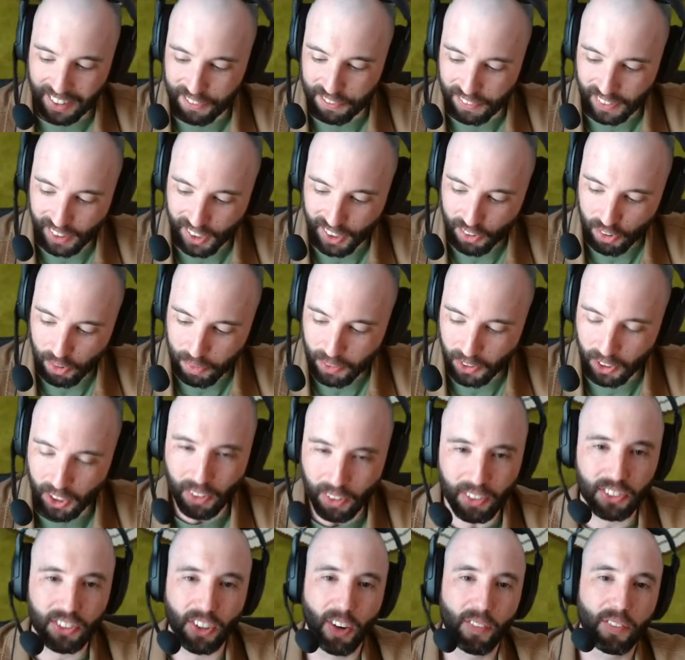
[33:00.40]
very familiar
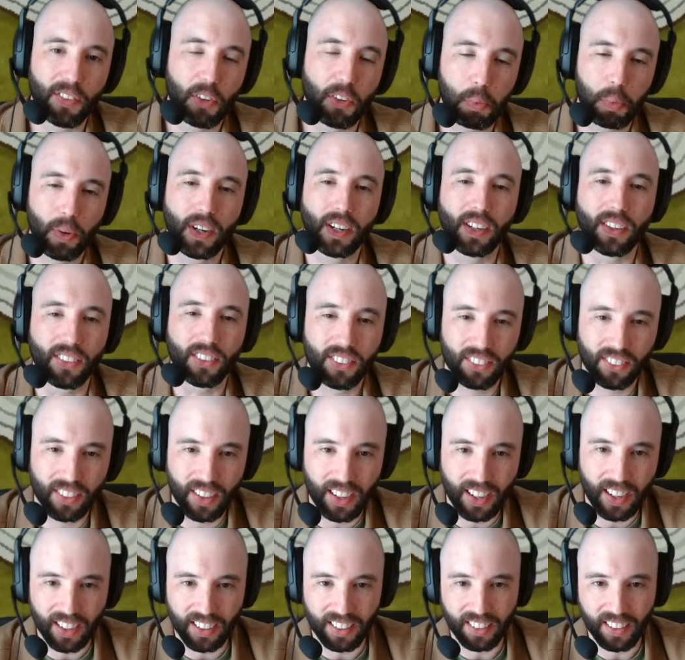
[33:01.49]
with Tarpon Springs.
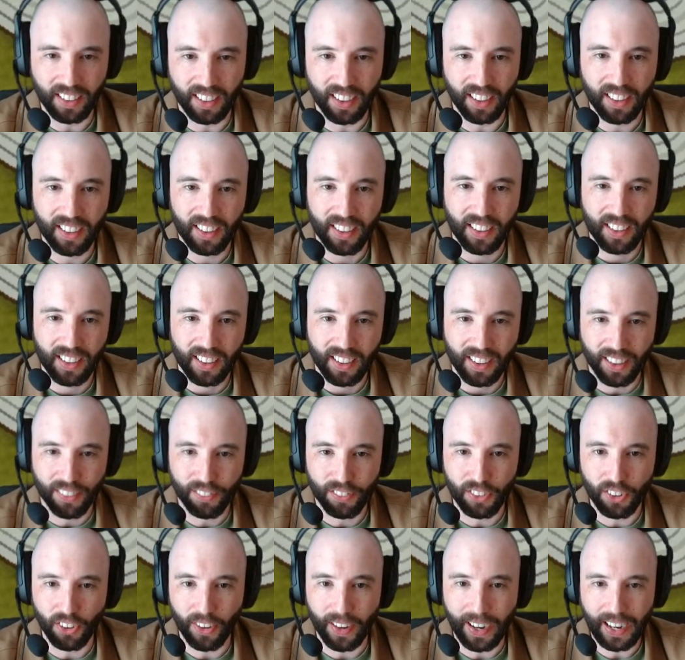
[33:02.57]
And
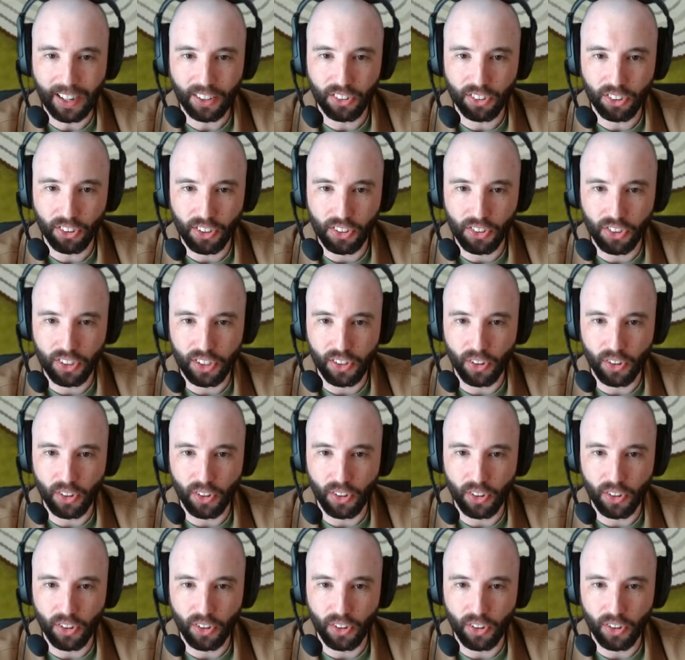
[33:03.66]
if your answer is that you